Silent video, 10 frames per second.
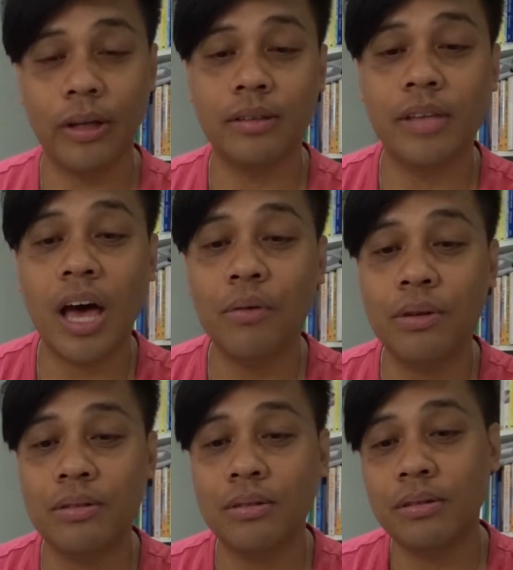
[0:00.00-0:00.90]
So I would
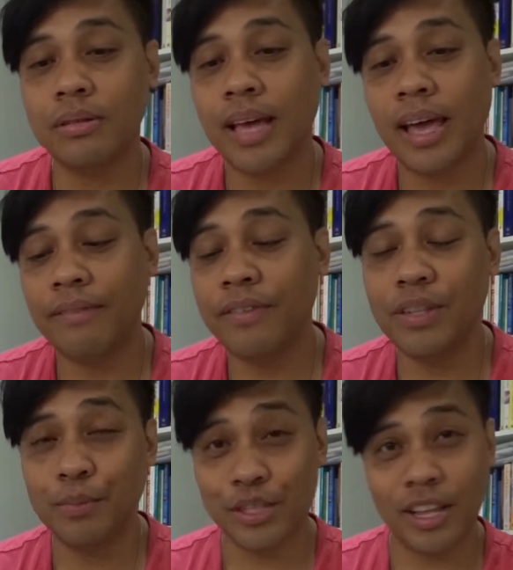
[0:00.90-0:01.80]
do, say,
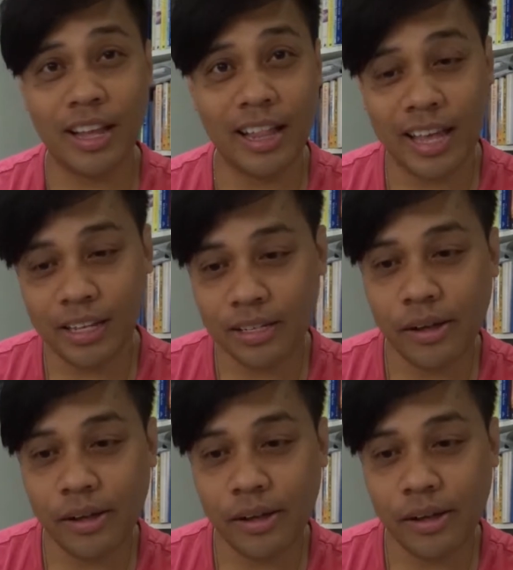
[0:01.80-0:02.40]
50% calendula